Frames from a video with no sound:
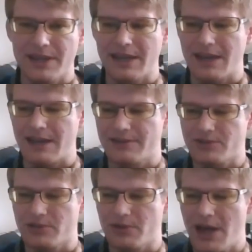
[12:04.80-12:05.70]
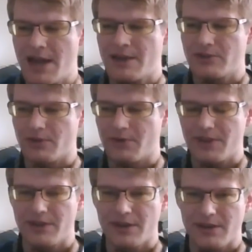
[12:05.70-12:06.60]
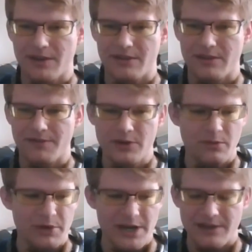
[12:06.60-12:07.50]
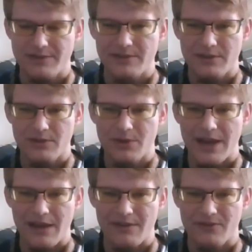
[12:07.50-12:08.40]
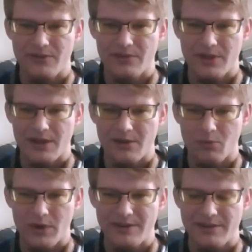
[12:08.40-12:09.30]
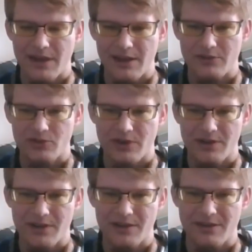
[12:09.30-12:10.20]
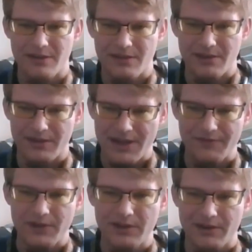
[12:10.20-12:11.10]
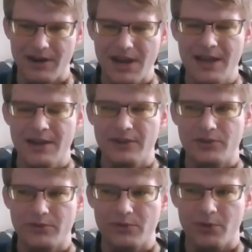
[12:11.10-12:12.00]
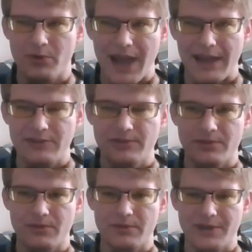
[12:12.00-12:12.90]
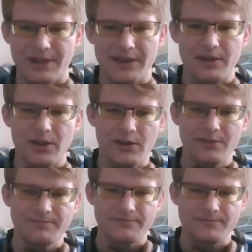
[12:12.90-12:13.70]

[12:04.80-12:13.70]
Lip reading: AIs do. So with the Funcle products, you have one touch on the left ear to answer or decline a call,